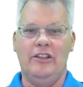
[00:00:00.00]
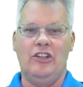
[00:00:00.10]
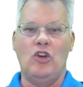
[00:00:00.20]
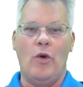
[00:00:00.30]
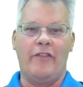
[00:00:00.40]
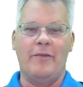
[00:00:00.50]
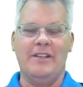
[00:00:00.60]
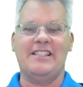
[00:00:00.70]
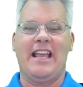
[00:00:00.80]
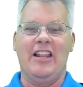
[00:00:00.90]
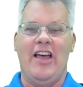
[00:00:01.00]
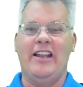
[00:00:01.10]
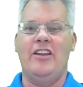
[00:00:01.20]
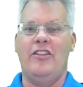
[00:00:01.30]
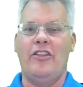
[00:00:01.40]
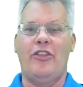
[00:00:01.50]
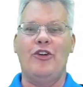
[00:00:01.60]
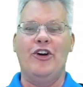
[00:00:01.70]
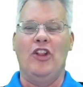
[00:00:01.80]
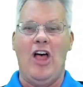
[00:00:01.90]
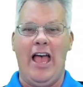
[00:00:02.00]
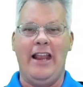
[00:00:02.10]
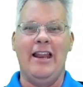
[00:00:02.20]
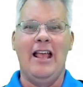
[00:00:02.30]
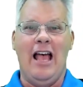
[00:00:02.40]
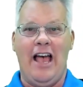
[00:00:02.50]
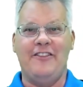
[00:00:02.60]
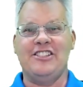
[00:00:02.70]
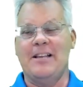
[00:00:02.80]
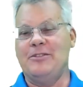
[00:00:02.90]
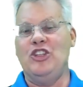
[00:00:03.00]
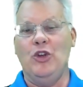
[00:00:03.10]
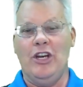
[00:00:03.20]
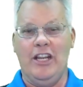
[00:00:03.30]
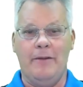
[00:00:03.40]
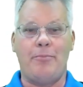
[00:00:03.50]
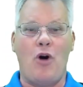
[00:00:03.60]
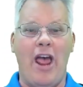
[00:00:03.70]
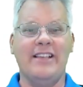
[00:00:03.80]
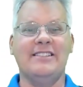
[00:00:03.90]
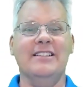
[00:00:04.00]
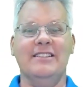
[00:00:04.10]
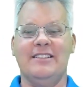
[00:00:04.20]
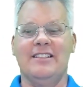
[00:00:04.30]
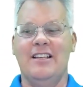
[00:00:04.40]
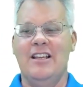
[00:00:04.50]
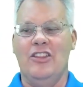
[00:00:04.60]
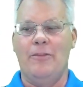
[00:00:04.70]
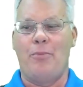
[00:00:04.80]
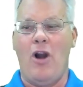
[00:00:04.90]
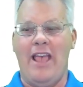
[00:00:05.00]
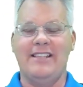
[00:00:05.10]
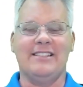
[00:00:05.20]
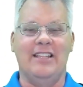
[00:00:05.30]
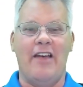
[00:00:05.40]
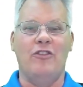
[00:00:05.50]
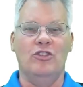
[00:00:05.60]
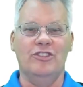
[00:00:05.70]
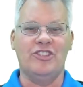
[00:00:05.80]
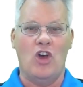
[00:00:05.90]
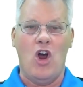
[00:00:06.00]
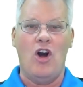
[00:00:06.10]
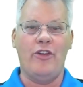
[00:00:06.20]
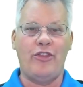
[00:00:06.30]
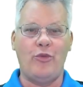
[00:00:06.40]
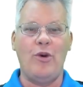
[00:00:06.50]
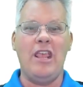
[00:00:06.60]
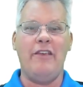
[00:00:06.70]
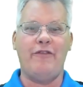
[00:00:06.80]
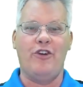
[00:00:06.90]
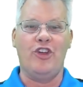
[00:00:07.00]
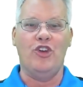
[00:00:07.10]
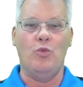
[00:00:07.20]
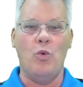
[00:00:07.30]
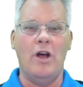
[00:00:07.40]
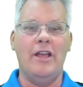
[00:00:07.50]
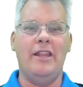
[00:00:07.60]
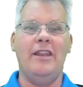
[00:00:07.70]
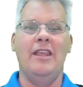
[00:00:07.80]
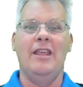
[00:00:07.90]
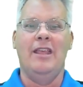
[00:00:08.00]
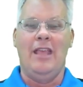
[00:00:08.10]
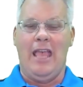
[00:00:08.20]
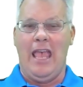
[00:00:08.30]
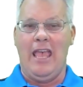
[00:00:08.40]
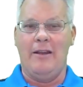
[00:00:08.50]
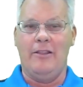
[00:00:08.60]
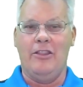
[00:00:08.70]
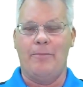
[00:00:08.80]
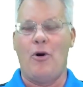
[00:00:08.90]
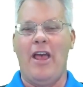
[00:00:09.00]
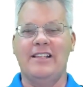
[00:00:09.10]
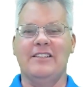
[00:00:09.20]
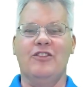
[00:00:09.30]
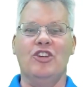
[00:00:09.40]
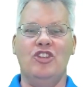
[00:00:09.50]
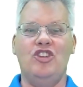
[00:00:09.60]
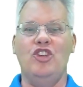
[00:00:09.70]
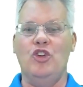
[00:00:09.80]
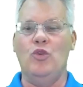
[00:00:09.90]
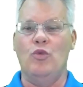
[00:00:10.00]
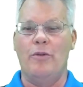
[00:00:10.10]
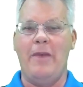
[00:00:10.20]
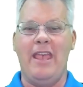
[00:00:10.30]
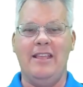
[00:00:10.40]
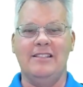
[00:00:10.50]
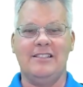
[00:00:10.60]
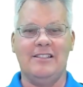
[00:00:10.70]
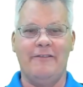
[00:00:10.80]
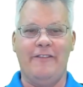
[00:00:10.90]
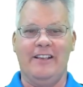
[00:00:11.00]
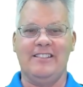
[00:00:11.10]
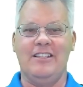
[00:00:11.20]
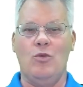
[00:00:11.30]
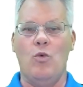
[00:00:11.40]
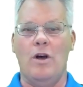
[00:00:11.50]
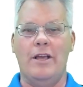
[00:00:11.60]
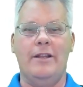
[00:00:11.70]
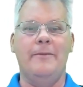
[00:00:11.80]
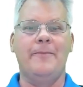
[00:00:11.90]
going from the second line to the third line, I've substituted in prices. The price levels are 3 for good 1, and the price of good 2 remains fixed at 1.